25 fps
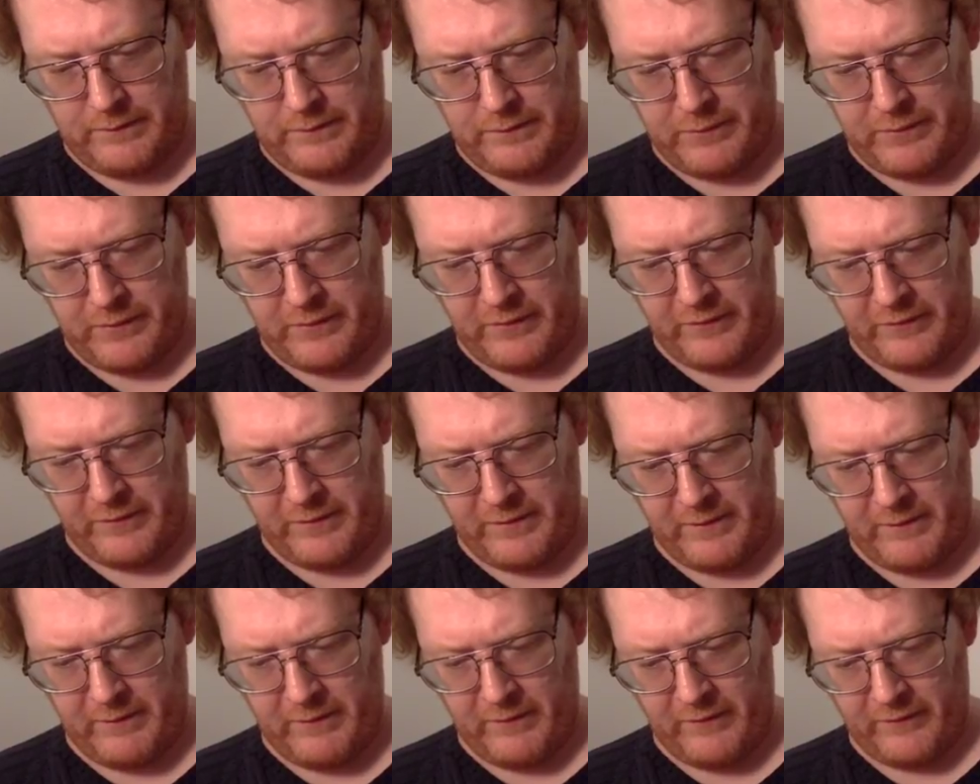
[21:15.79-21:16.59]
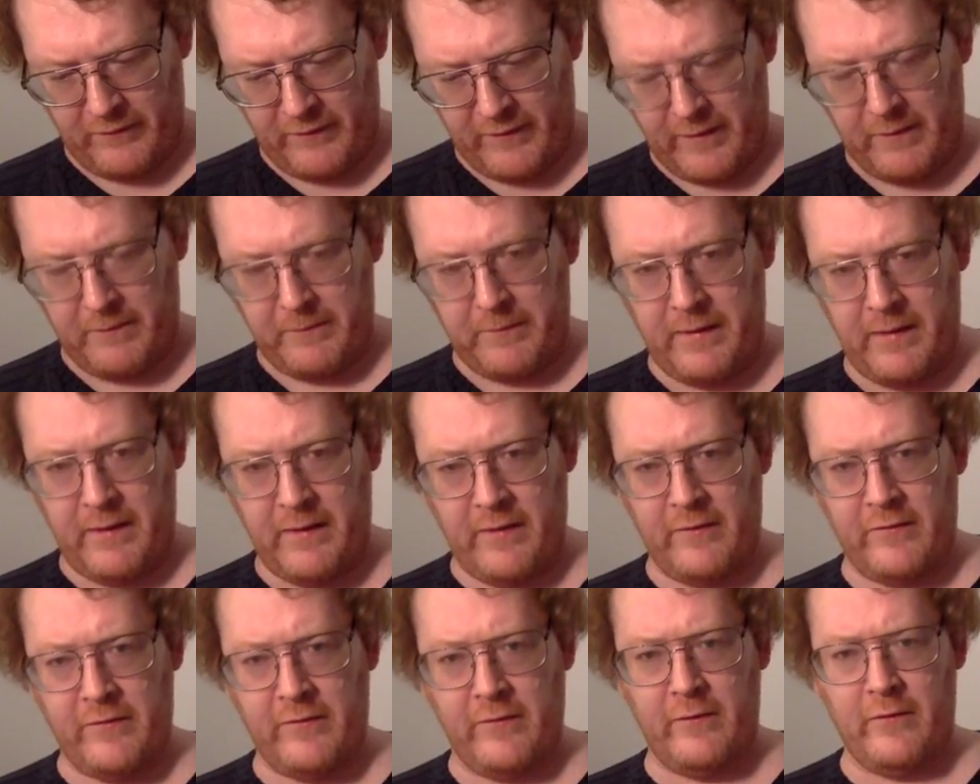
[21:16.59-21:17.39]
Produced by Wolfgang
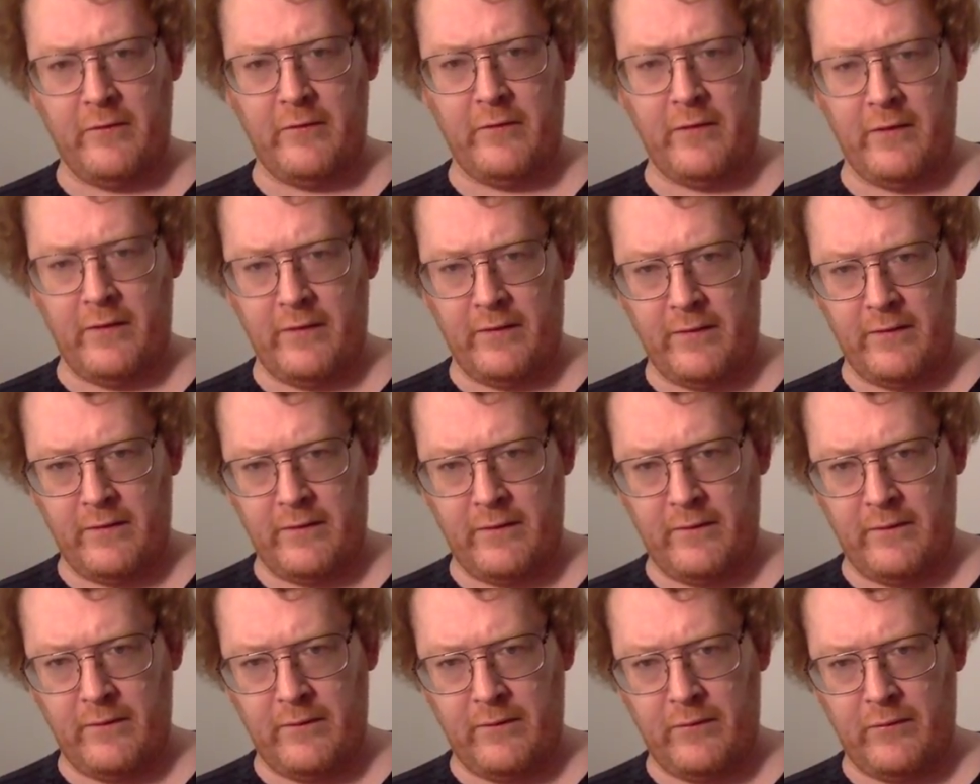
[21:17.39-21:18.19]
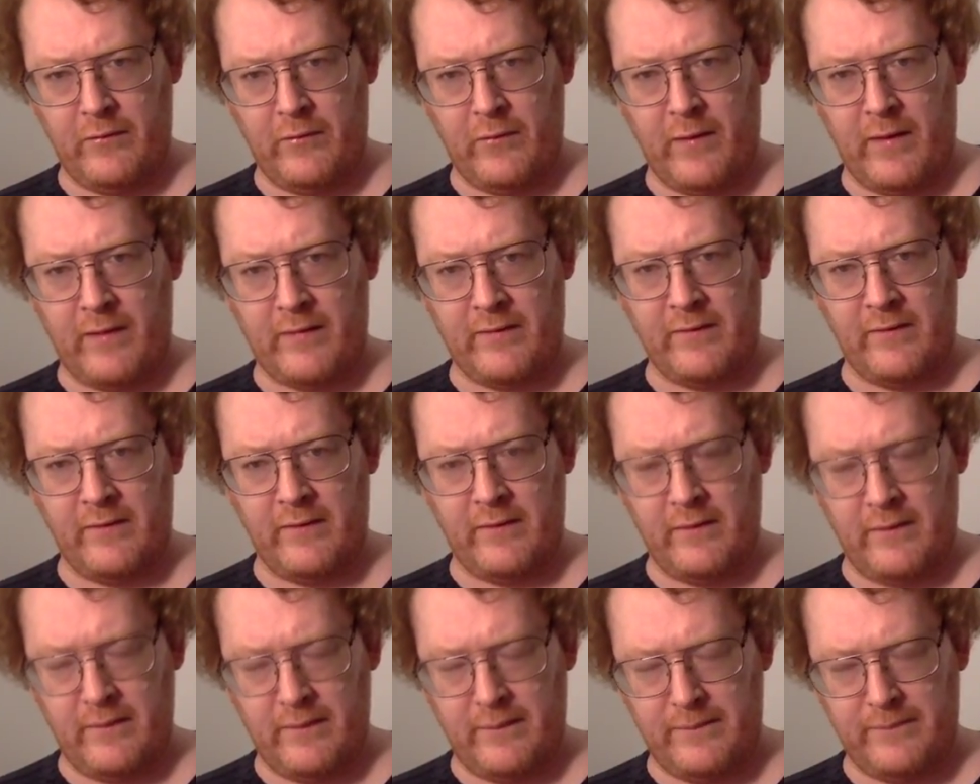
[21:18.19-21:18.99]
Petersen, who did who
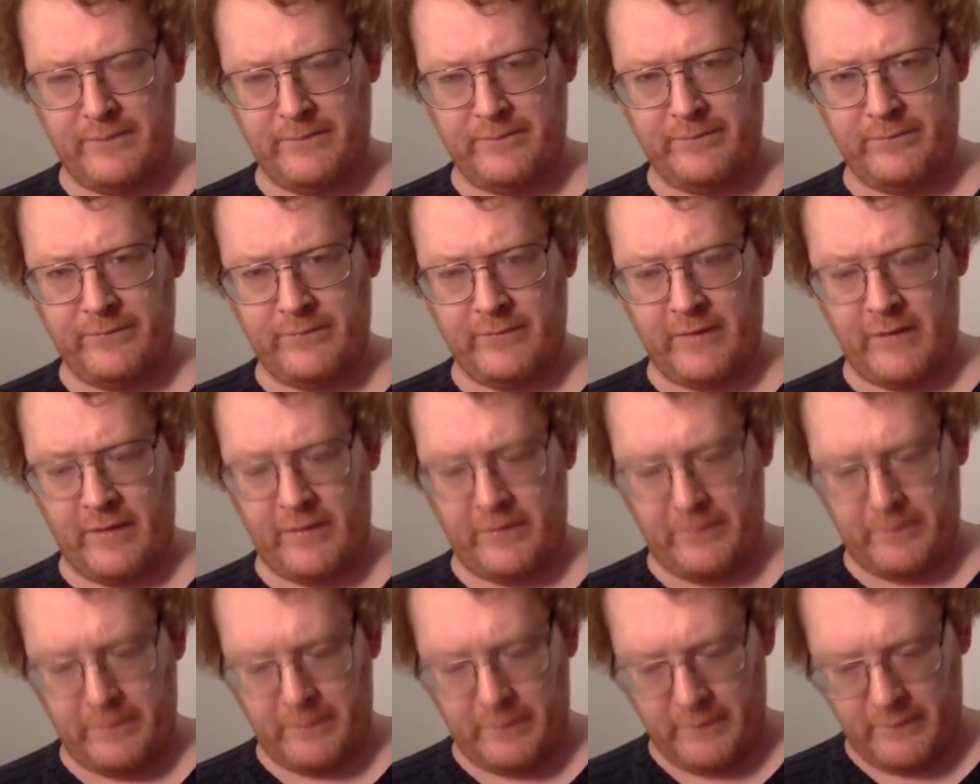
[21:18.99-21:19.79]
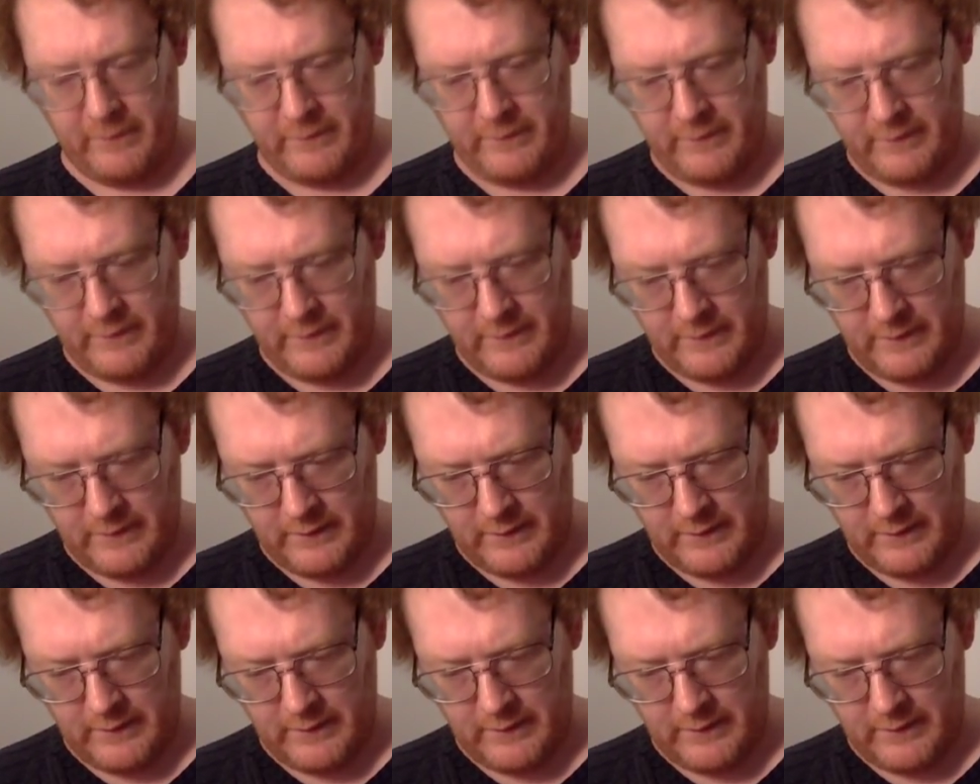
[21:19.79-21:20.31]
directed um, Das Boot.